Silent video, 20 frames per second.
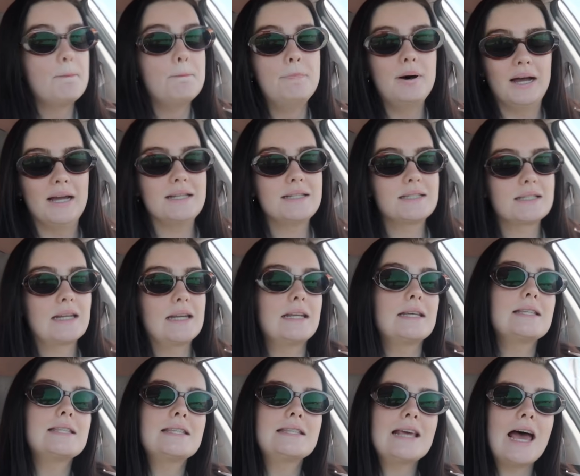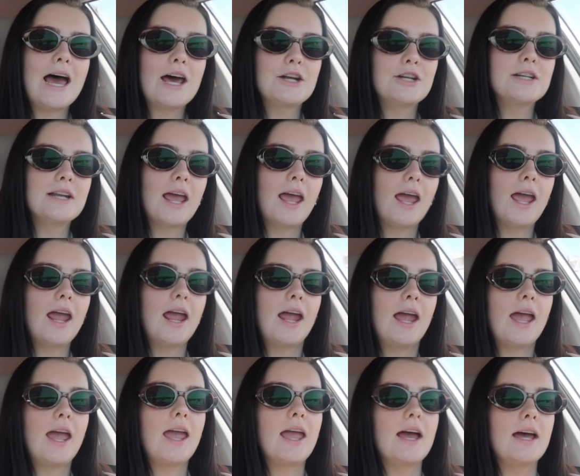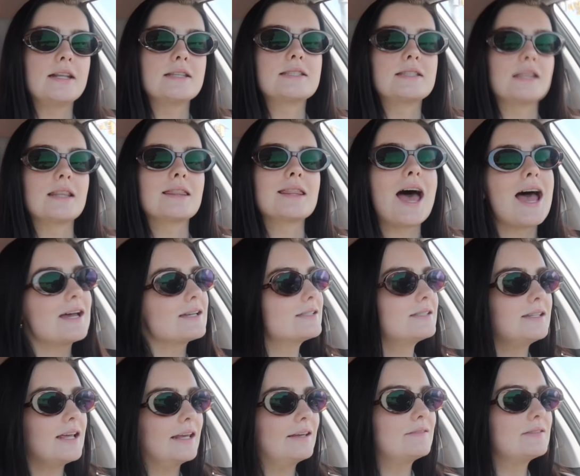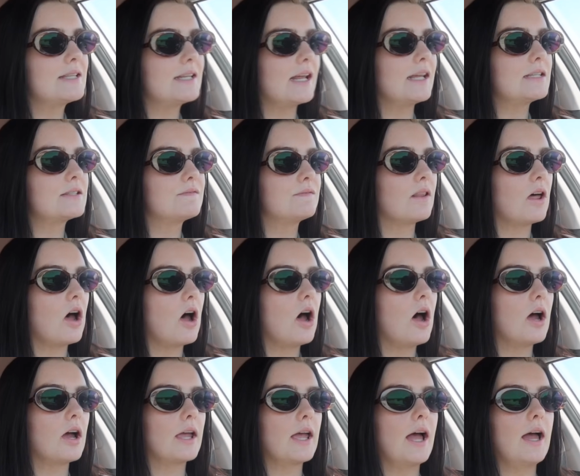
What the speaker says: but it is Saturday and it's the last day of today's vlog.